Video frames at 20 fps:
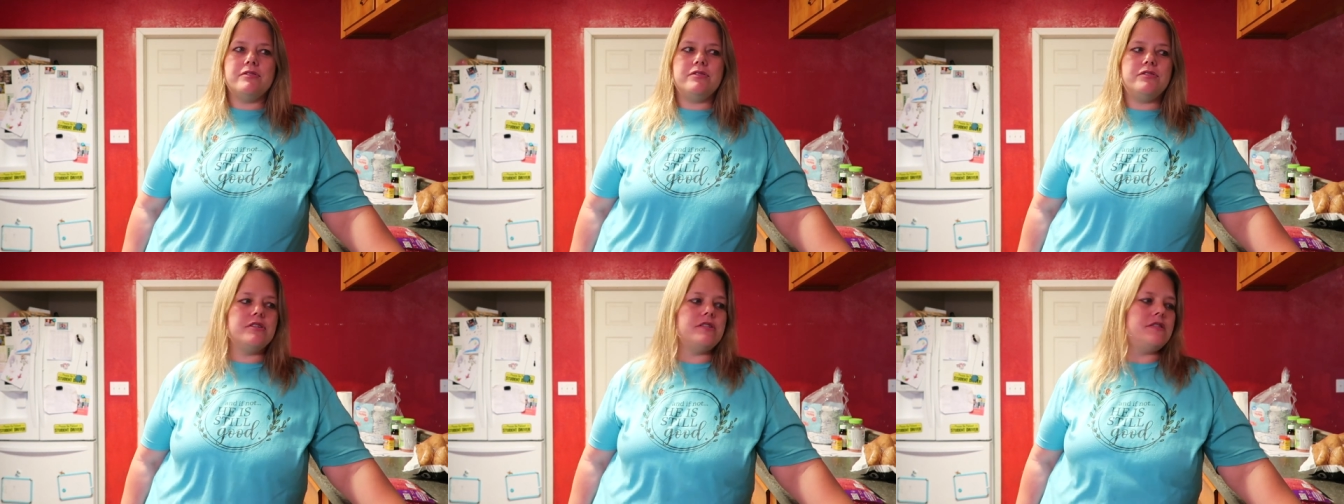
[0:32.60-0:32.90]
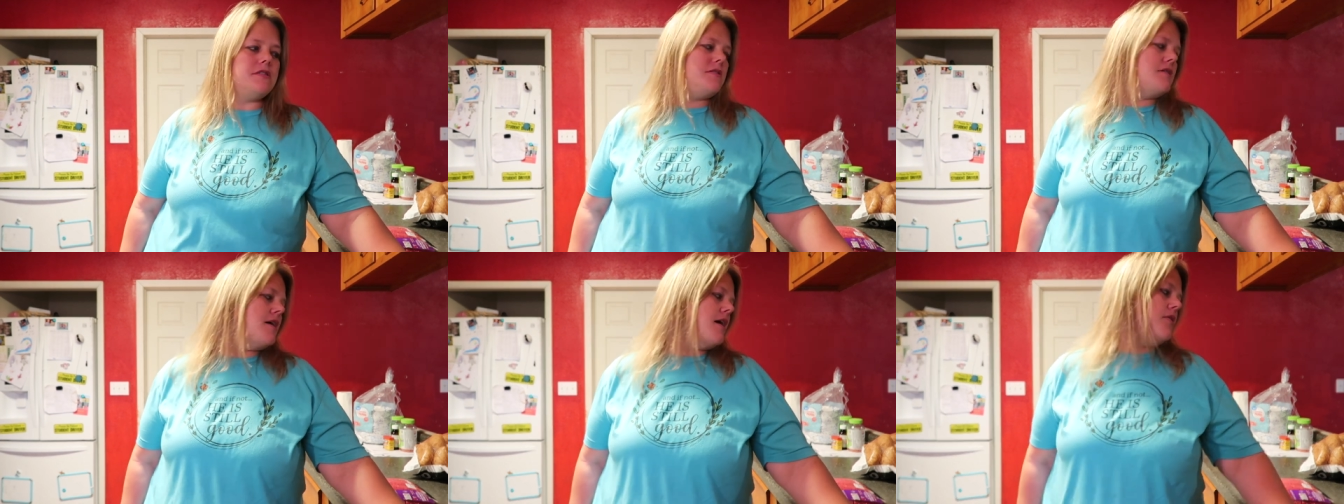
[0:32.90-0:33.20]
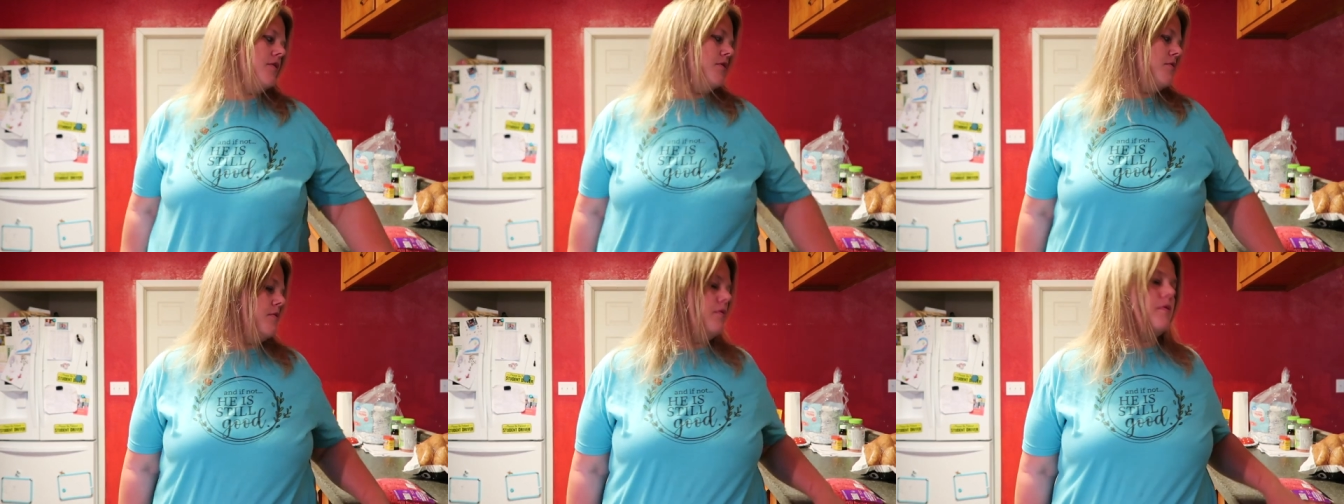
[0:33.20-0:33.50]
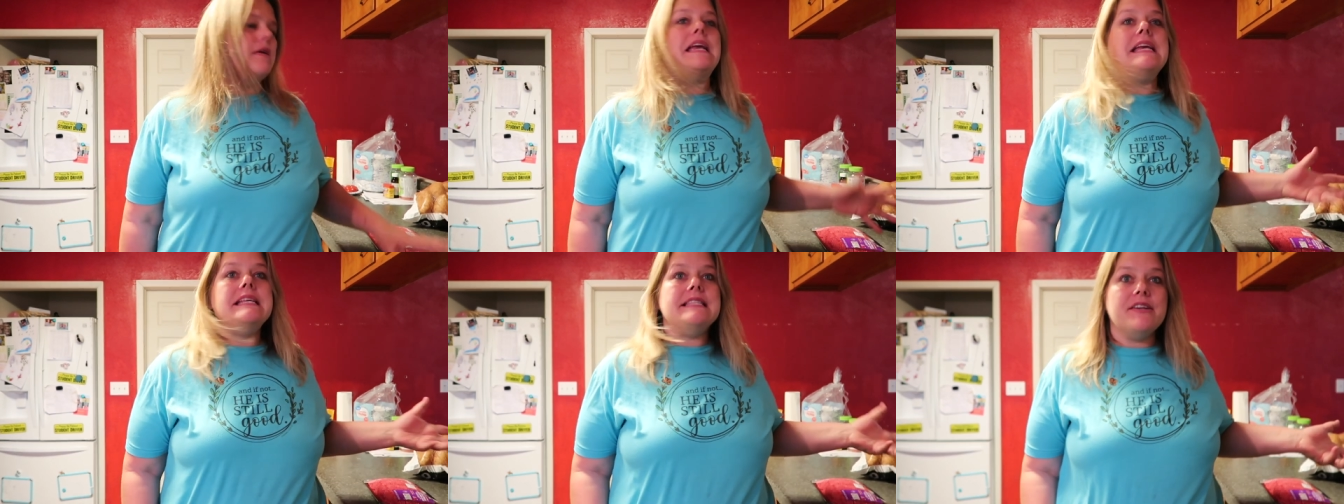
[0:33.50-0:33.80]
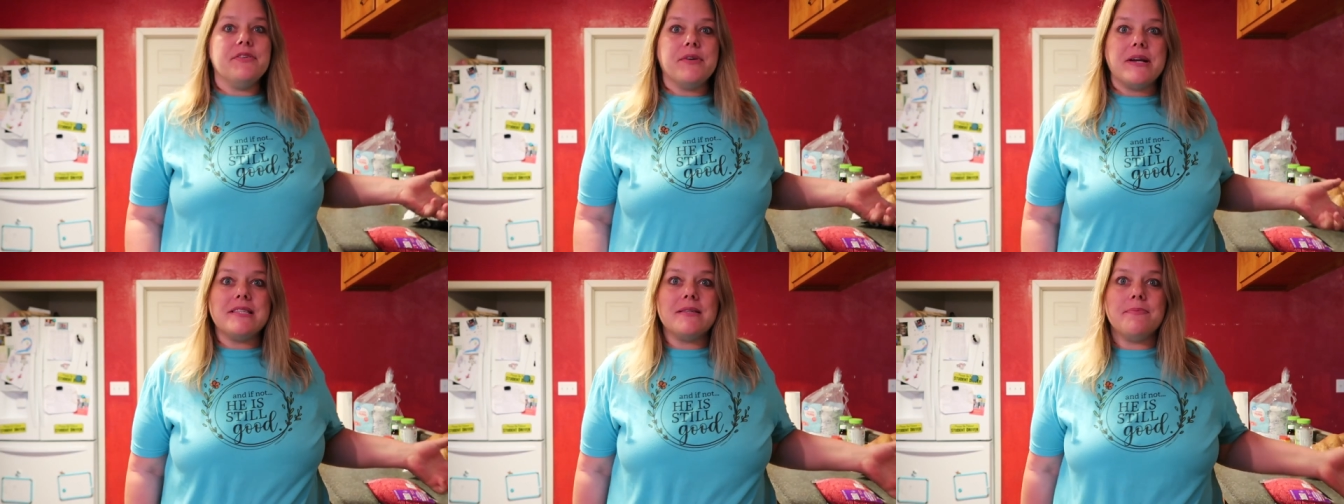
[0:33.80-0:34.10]
just other
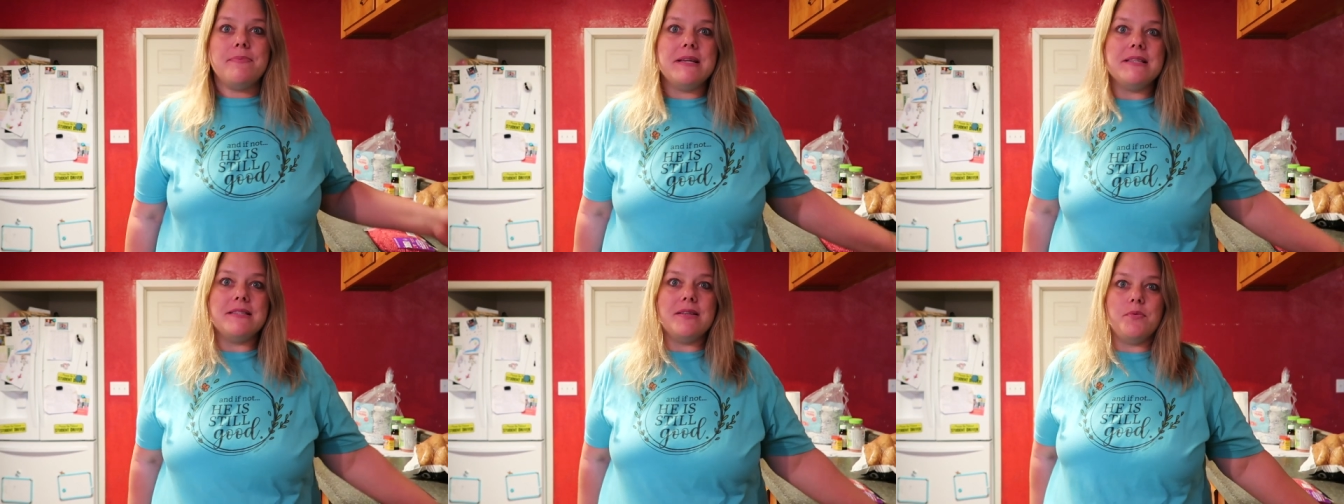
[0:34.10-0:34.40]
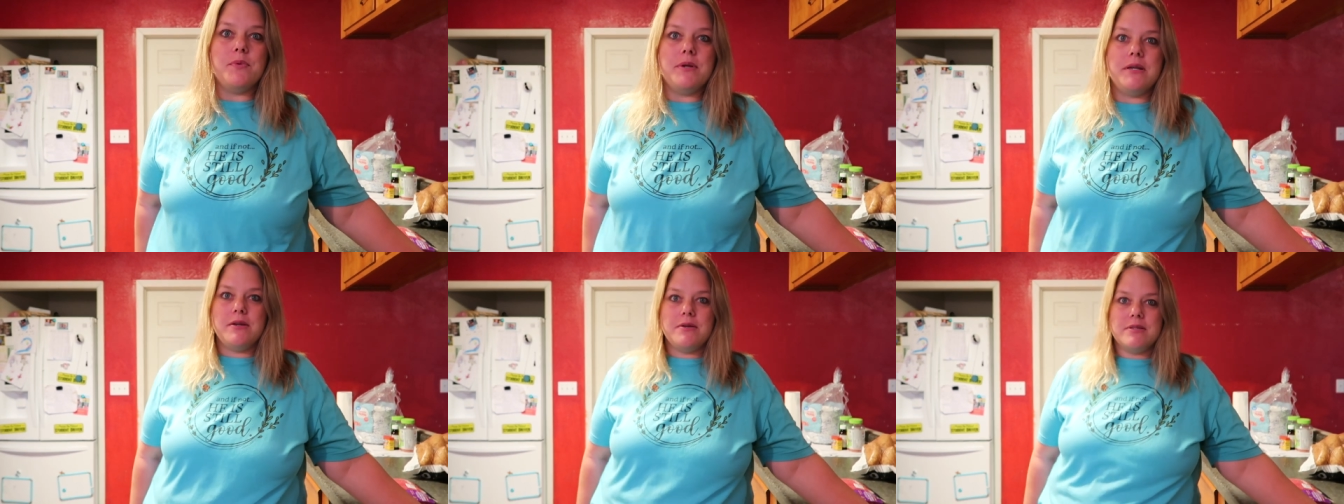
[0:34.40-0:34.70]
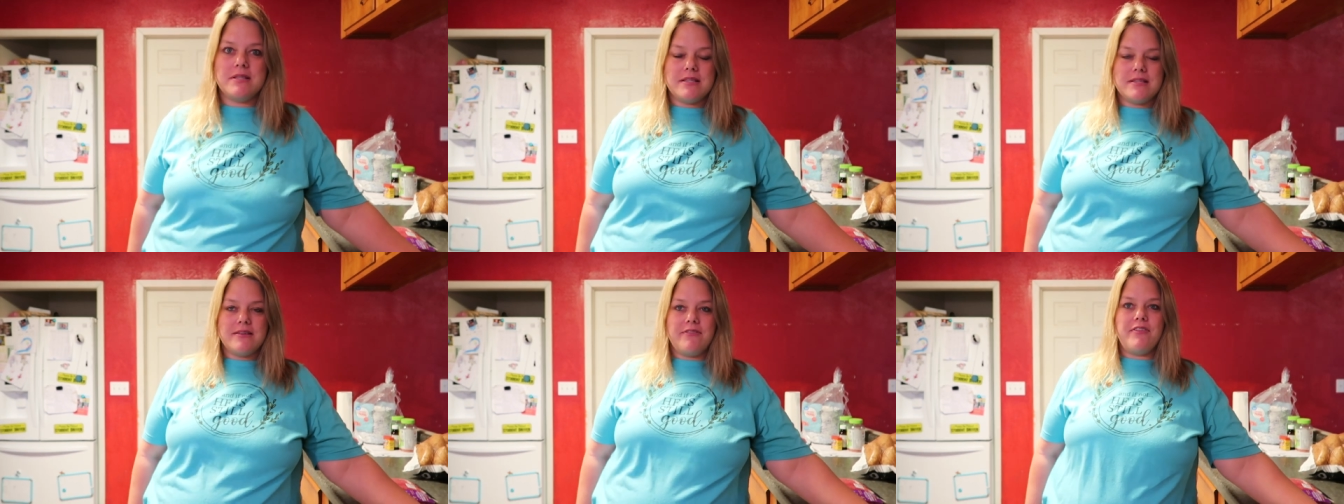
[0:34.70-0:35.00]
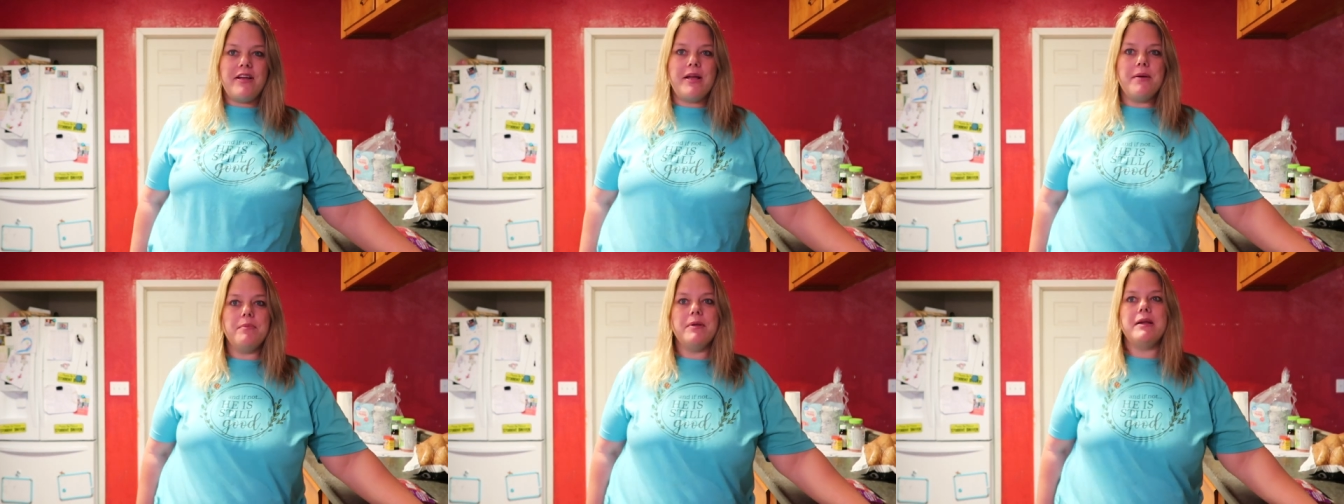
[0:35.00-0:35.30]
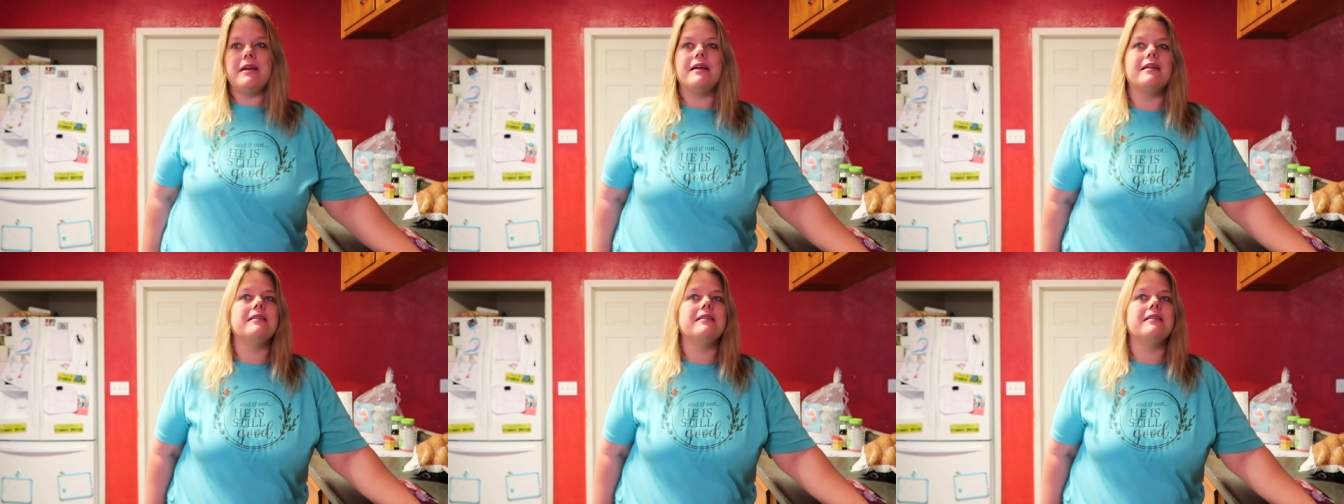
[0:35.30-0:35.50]
easy recipes that we use as a family,